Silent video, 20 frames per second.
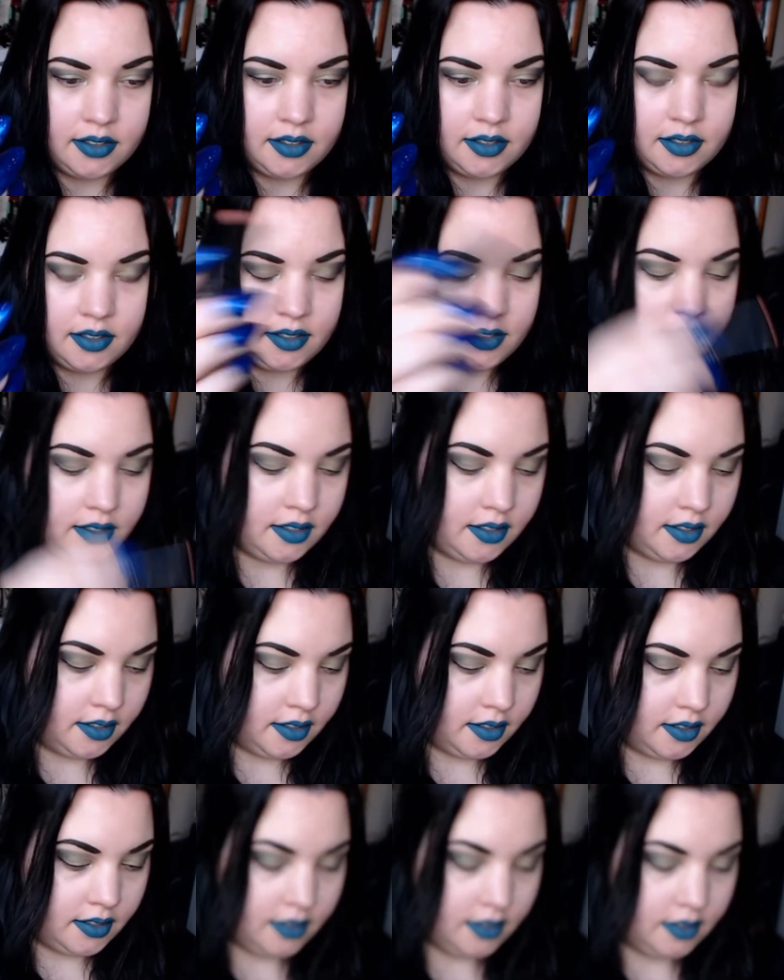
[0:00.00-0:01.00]

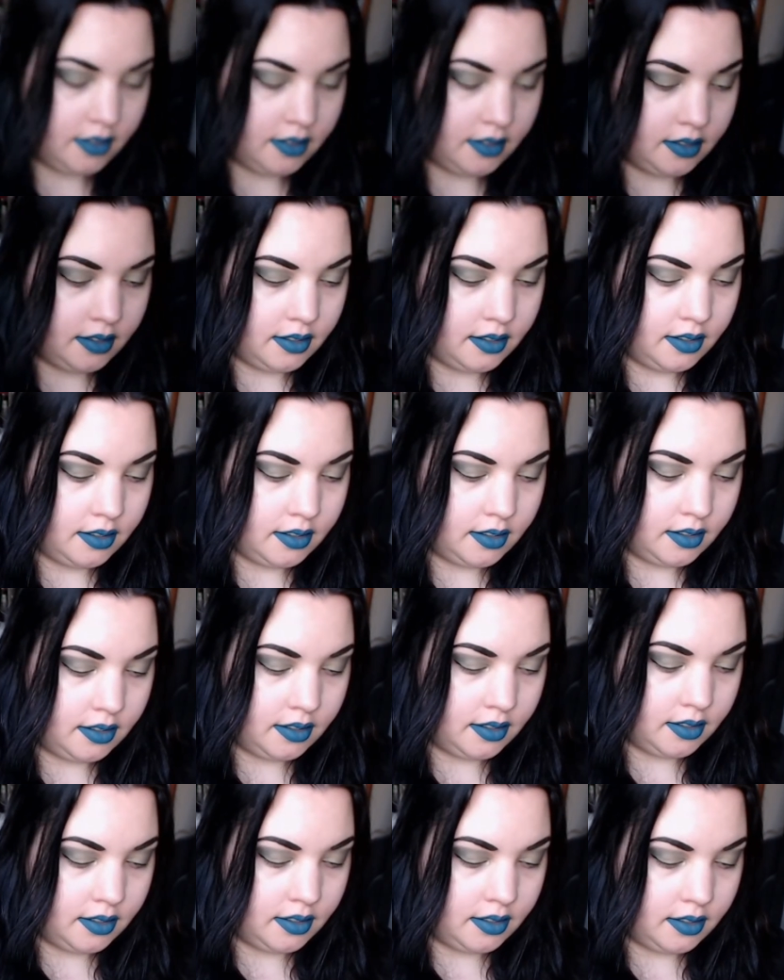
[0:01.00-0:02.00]

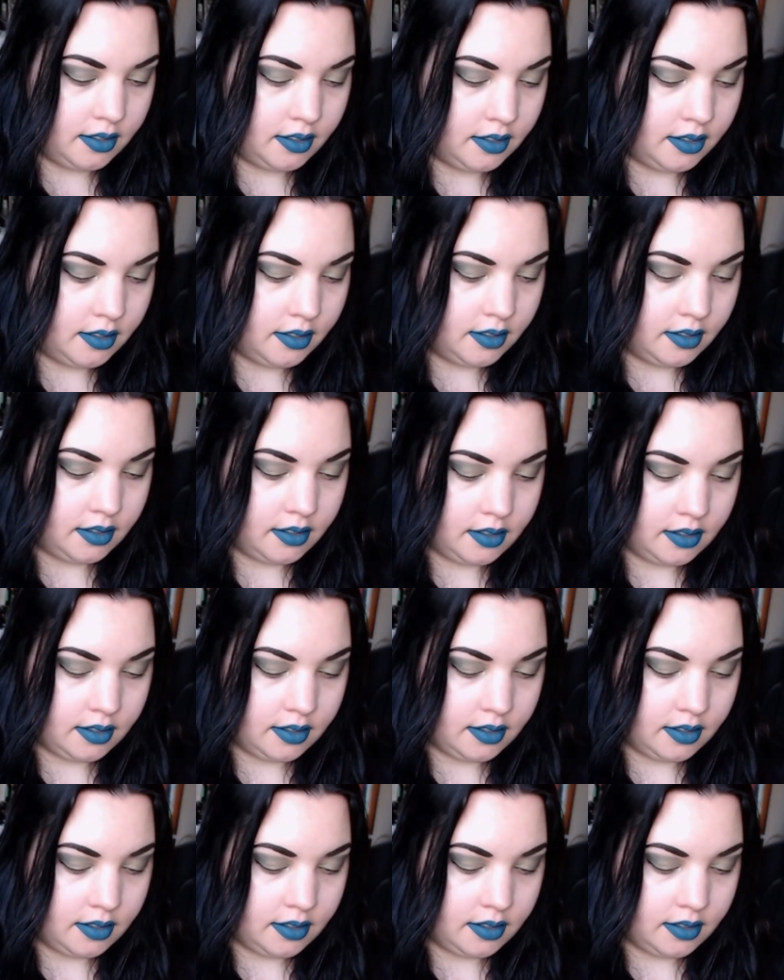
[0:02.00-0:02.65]
No one is speaking in this clip.